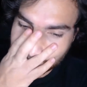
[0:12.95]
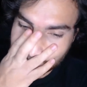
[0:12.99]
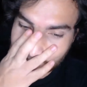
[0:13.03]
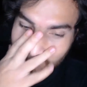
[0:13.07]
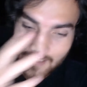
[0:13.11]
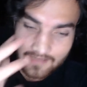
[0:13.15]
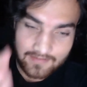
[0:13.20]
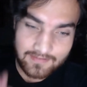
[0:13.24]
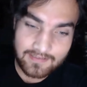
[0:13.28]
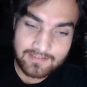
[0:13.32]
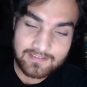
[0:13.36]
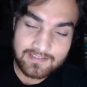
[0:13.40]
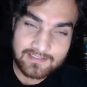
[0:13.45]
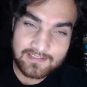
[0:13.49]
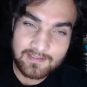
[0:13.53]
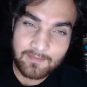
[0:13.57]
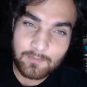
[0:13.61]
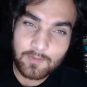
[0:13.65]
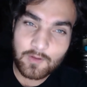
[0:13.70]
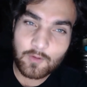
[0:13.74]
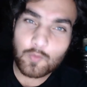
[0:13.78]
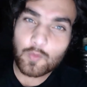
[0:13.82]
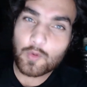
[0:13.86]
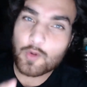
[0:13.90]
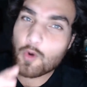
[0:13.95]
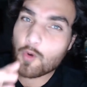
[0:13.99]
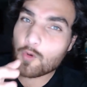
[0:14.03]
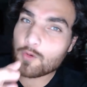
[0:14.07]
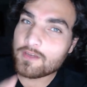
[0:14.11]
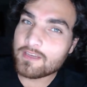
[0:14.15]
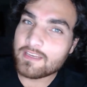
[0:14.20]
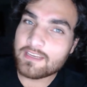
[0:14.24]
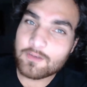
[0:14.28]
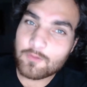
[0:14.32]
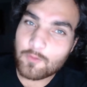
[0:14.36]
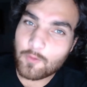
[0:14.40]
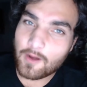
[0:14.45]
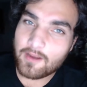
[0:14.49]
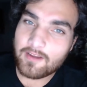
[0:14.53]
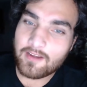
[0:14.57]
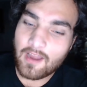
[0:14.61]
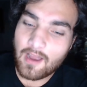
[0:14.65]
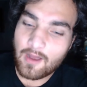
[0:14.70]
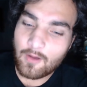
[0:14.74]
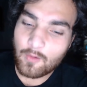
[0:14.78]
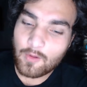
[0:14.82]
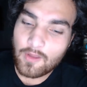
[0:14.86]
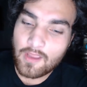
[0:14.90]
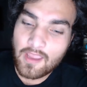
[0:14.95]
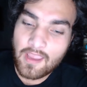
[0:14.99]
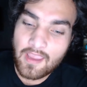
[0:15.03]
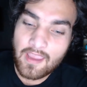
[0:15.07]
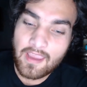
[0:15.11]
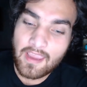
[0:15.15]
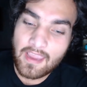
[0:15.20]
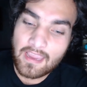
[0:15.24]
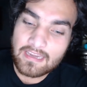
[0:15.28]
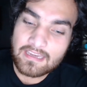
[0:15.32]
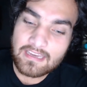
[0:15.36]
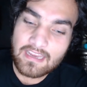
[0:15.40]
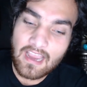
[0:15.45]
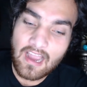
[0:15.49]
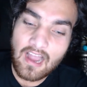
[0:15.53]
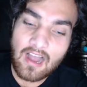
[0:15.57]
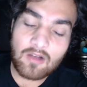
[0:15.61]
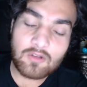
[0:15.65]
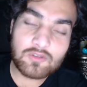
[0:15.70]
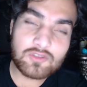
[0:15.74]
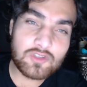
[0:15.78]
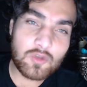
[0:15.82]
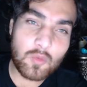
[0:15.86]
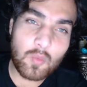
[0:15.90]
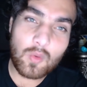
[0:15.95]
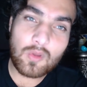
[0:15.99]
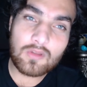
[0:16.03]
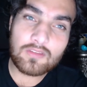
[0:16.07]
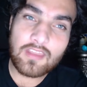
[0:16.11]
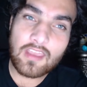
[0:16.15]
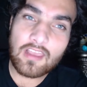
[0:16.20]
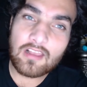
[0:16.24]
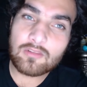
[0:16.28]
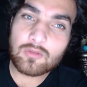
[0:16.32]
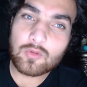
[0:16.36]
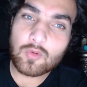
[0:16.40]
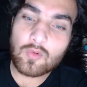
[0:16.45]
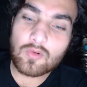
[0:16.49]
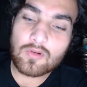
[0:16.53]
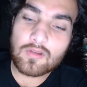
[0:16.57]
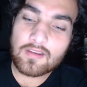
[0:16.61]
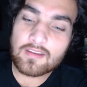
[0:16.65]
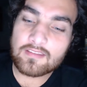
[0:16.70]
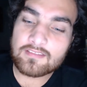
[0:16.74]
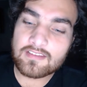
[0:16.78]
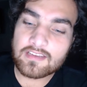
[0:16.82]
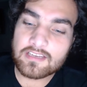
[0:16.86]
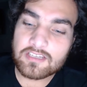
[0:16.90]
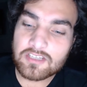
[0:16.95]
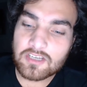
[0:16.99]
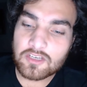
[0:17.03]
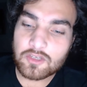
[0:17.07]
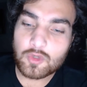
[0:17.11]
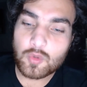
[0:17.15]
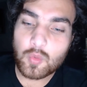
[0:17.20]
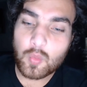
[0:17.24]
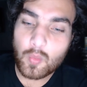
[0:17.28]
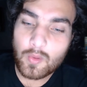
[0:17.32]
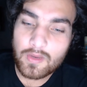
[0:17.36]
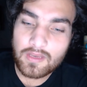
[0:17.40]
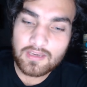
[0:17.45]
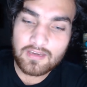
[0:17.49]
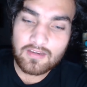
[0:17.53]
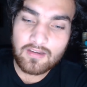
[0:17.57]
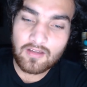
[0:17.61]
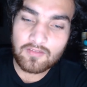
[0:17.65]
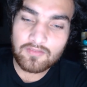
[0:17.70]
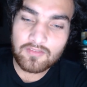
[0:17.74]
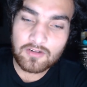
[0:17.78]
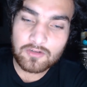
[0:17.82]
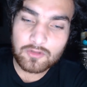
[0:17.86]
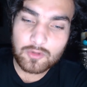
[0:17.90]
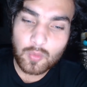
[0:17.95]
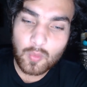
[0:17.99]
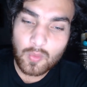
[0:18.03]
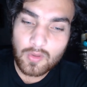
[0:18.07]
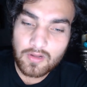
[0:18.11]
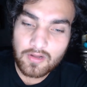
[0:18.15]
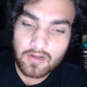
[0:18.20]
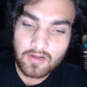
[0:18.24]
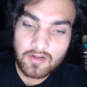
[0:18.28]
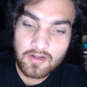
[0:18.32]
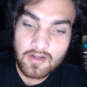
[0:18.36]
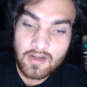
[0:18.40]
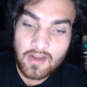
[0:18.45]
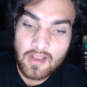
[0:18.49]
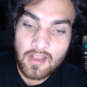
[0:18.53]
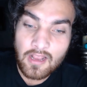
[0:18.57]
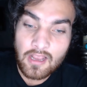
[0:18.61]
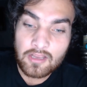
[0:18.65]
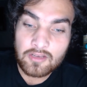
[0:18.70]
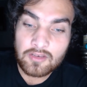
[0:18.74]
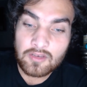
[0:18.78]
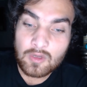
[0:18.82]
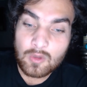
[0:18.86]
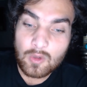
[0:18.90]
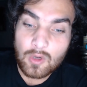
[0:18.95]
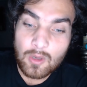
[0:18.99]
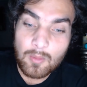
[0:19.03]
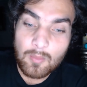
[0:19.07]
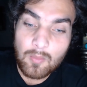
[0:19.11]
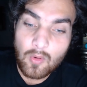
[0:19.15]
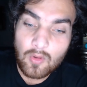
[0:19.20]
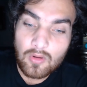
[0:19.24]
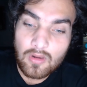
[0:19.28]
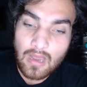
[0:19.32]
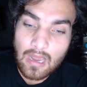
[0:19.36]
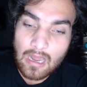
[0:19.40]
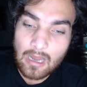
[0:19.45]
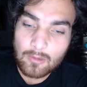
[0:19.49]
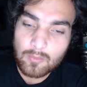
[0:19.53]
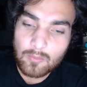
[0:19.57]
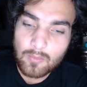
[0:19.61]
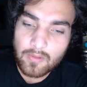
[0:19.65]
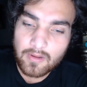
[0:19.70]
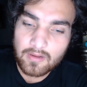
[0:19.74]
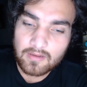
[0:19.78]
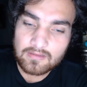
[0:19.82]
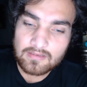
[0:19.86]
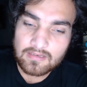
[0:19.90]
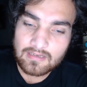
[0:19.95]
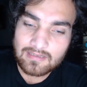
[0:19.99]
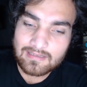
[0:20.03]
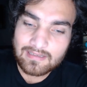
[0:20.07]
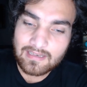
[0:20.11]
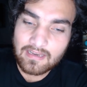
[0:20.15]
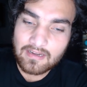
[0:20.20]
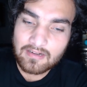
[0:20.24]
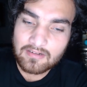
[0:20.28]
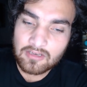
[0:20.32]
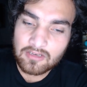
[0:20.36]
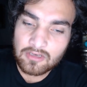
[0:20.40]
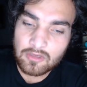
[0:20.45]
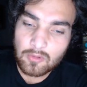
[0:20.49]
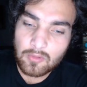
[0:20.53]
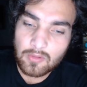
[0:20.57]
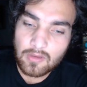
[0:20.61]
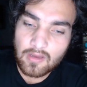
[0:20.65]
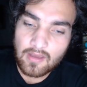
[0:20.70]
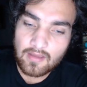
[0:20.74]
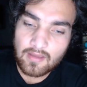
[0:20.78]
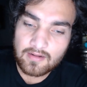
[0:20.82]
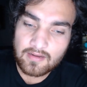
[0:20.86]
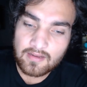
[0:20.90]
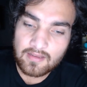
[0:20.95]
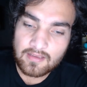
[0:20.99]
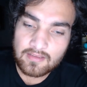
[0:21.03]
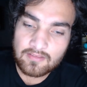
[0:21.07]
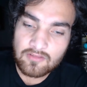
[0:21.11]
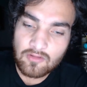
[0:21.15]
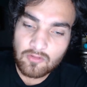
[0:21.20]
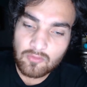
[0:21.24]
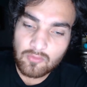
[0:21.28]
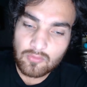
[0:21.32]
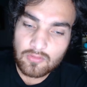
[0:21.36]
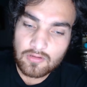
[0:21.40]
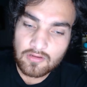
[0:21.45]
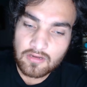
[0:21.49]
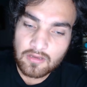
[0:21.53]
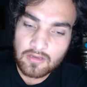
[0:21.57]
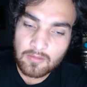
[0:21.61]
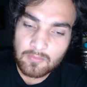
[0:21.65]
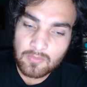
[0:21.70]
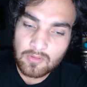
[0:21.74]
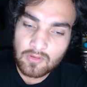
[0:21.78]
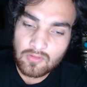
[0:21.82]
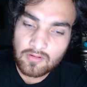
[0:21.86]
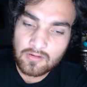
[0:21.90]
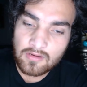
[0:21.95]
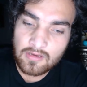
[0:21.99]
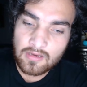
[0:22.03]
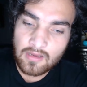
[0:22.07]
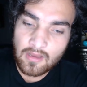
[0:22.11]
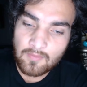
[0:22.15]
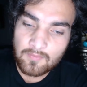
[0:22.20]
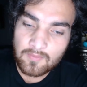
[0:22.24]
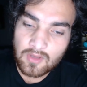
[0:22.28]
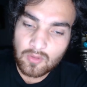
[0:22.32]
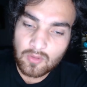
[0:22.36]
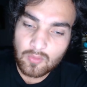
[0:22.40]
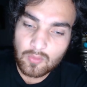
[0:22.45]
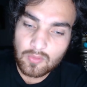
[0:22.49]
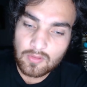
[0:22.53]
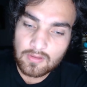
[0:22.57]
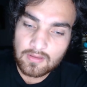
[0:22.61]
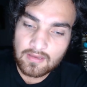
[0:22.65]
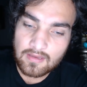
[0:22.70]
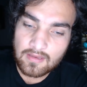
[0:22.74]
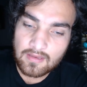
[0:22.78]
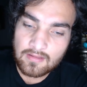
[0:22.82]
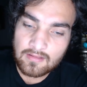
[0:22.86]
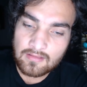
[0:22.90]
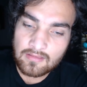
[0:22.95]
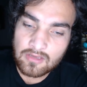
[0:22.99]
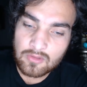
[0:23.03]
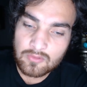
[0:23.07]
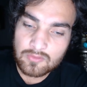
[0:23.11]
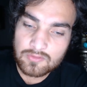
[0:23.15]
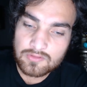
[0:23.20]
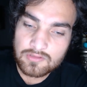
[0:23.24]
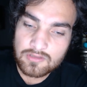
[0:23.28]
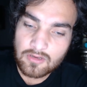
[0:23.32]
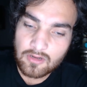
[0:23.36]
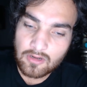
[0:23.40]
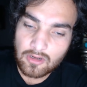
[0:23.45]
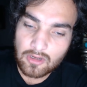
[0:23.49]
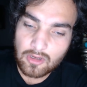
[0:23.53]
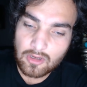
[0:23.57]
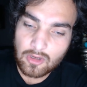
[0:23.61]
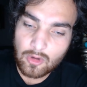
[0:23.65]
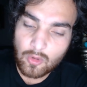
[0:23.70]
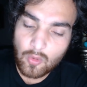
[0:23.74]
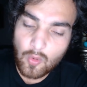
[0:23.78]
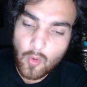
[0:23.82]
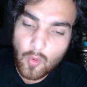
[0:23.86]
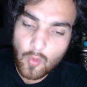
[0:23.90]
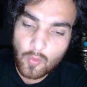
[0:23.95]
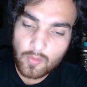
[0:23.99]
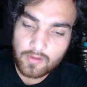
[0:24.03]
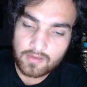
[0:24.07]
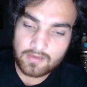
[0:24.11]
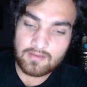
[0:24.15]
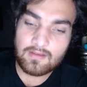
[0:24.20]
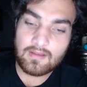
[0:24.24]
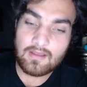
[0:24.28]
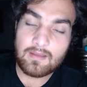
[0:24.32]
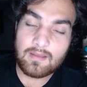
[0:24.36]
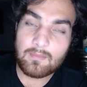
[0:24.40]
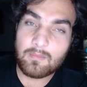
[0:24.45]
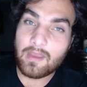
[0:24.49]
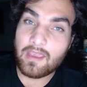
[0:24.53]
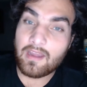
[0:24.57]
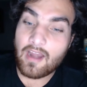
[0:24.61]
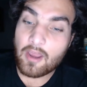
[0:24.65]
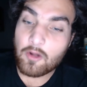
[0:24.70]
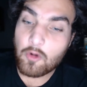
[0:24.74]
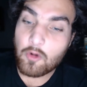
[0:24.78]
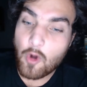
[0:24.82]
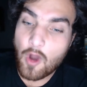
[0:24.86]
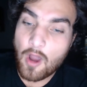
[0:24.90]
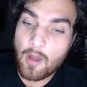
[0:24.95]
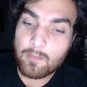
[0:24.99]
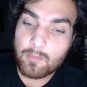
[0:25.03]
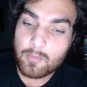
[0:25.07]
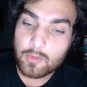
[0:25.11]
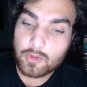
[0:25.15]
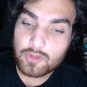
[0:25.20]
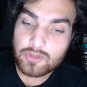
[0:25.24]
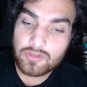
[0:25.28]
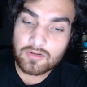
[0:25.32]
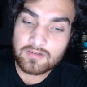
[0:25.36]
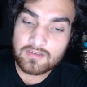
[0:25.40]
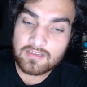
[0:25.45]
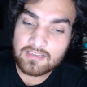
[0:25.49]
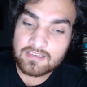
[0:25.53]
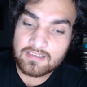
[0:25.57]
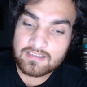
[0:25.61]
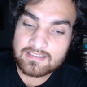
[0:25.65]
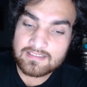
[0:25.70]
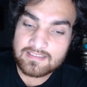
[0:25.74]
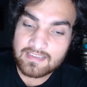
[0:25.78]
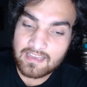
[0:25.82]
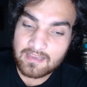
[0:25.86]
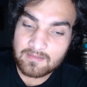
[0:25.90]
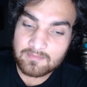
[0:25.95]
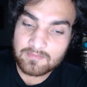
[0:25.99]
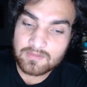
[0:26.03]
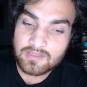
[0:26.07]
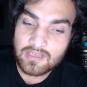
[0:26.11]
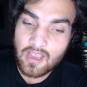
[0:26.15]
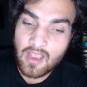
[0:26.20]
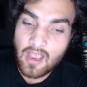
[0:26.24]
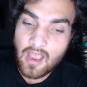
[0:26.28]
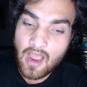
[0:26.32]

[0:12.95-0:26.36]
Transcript: this is something we don't need right now. Anyhow, the World Health Organization tweeted on their Twitter, new Ebola outbreak declared in Guyana in the rural community of Guinea in New Zerekokori. Man, I know I butchered these names.